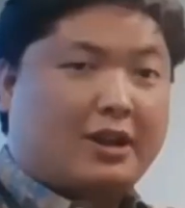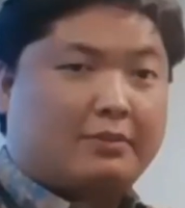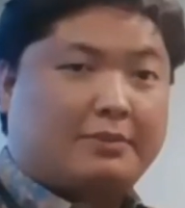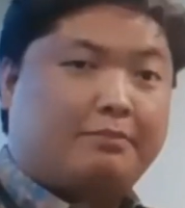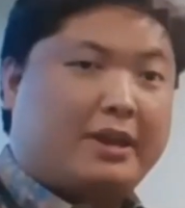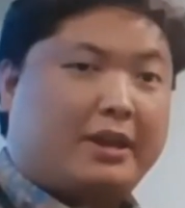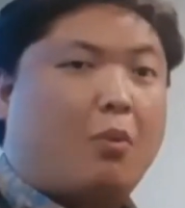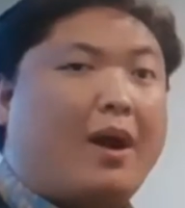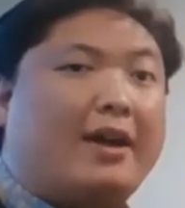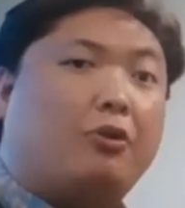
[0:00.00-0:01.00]
heavy jobs in
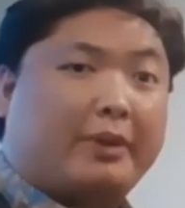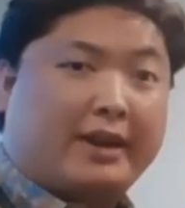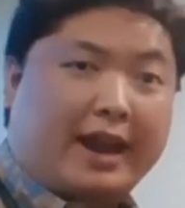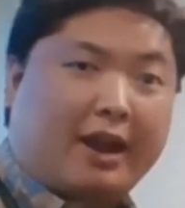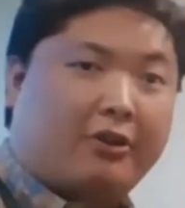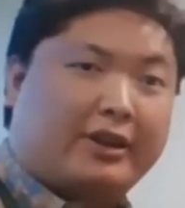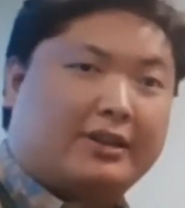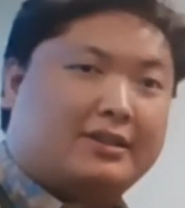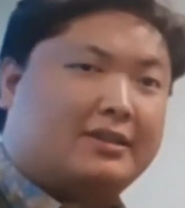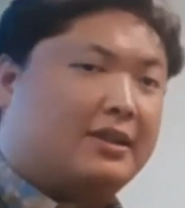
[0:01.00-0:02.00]
big, wide open
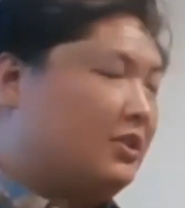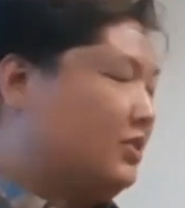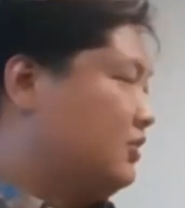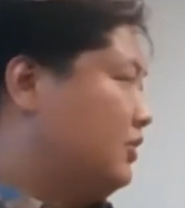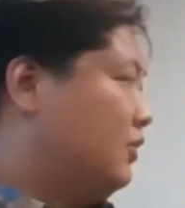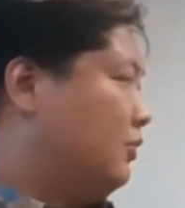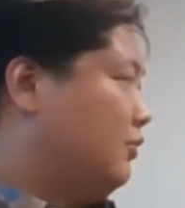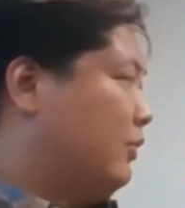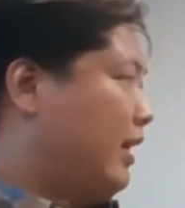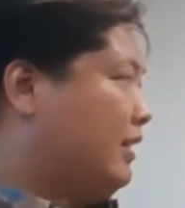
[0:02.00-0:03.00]
areas.
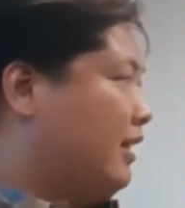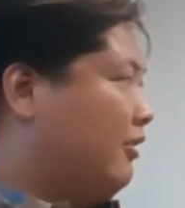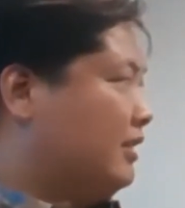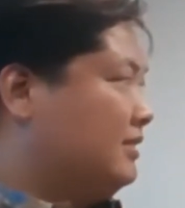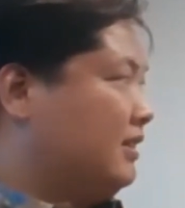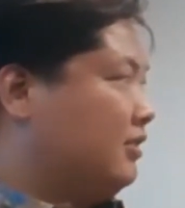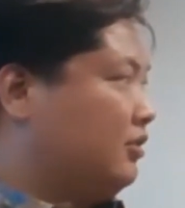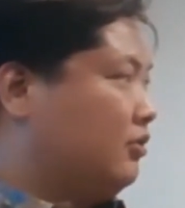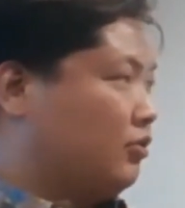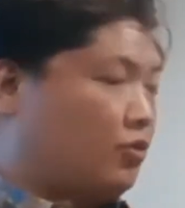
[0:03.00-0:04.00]
So any areas that
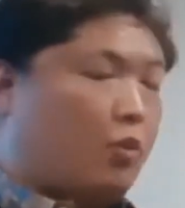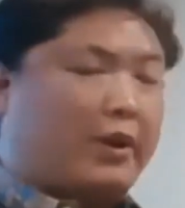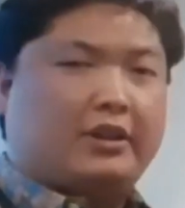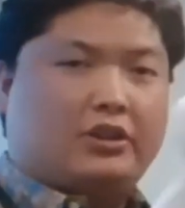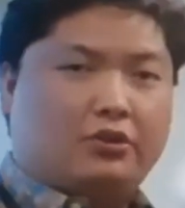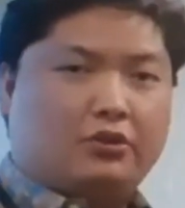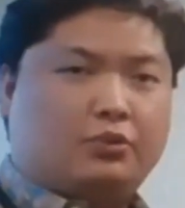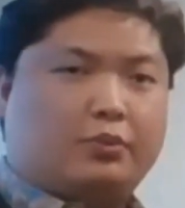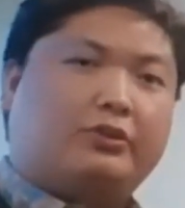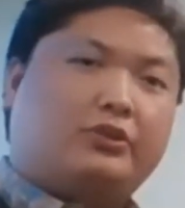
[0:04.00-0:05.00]
are quite
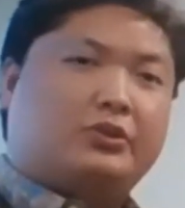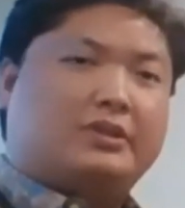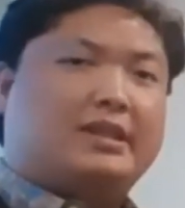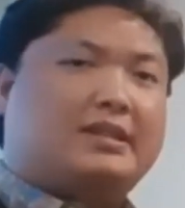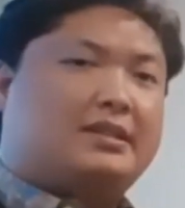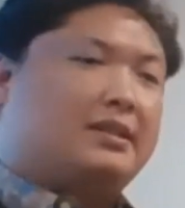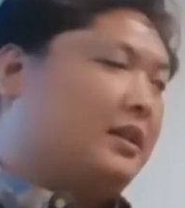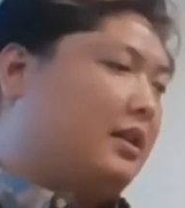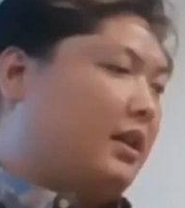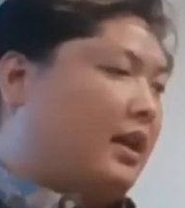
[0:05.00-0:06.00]
huge, we would use this.
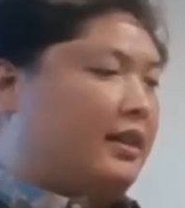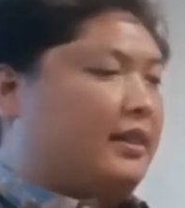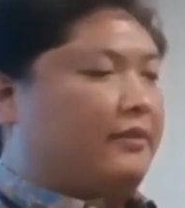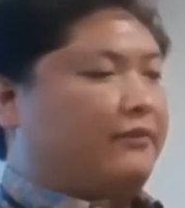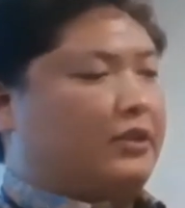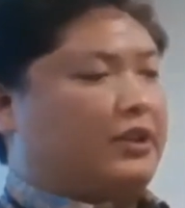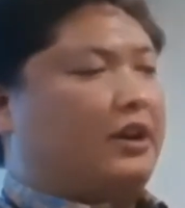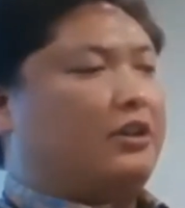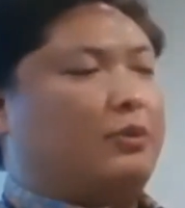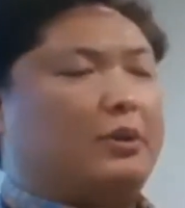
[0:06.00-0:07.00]
And then for the
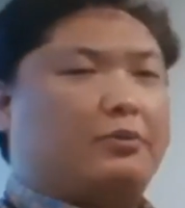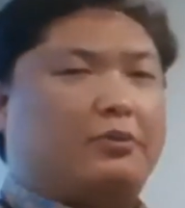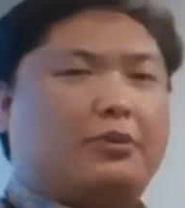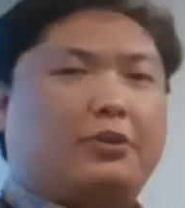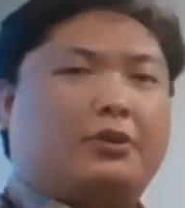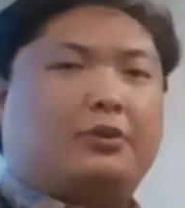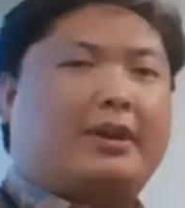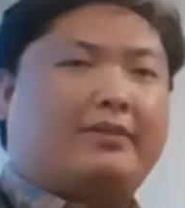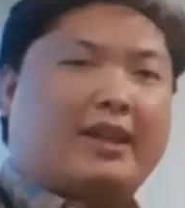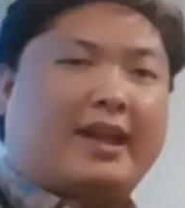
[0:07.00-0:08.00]
other one,
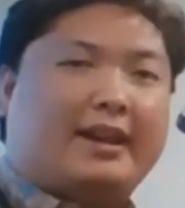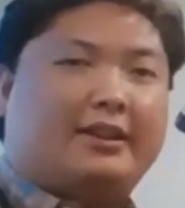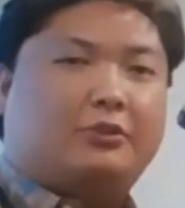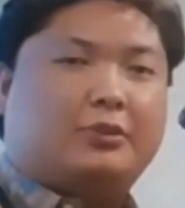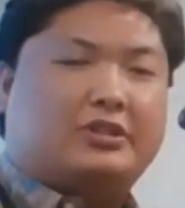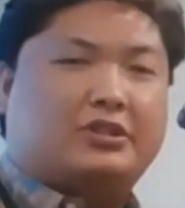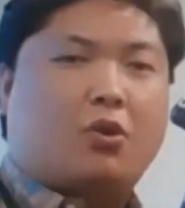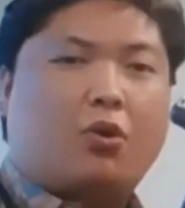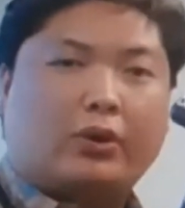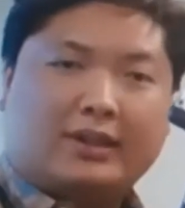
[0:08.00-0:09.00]
we have the handheld, which is
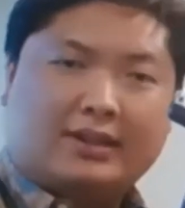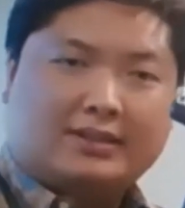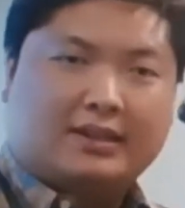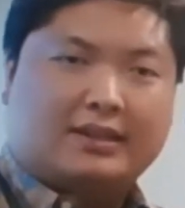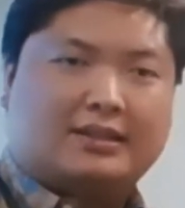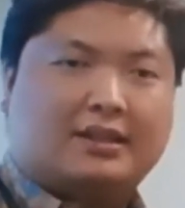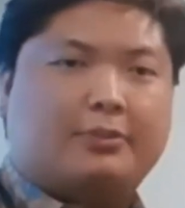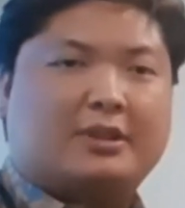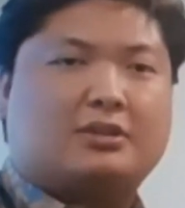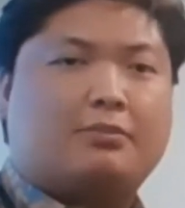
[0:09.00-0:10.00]
a cordless. It's a
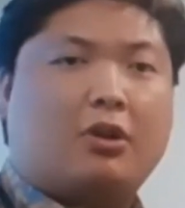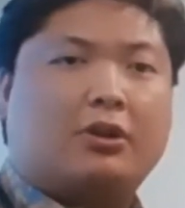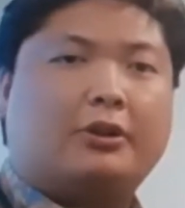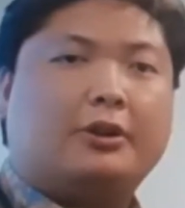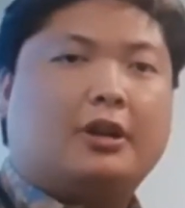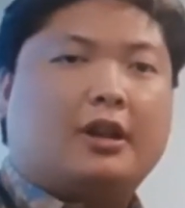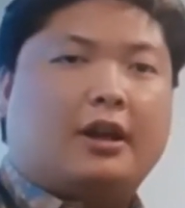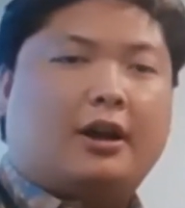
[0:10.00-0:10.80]
little bit smaller.